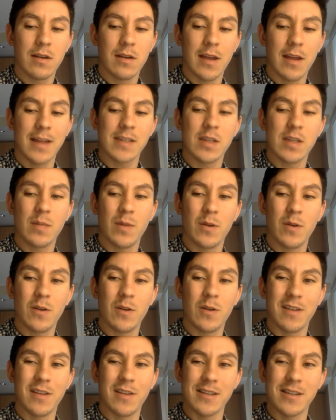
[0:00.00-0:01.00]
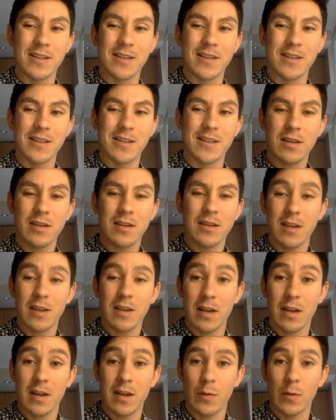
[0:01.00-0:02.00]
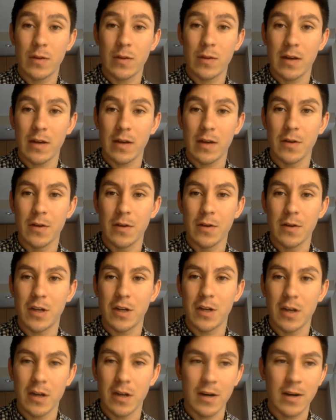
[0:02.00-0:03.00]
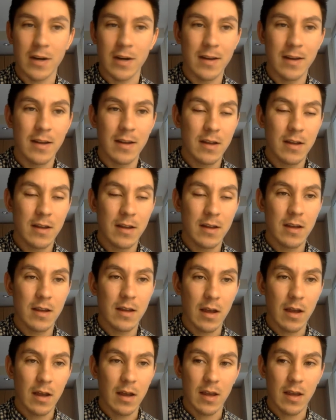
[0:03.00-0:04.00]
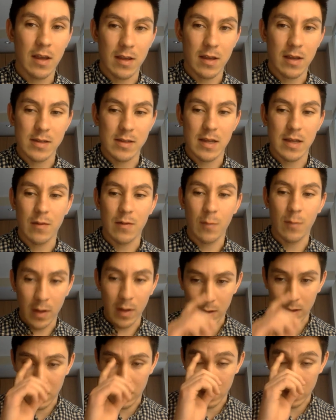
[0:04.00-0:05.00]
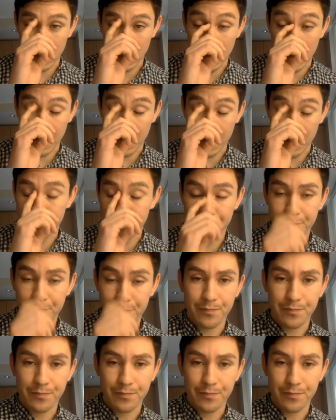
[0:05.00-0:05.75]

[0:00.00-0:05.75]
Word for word: And that's the beauty of this uh, with technology here is that we can um,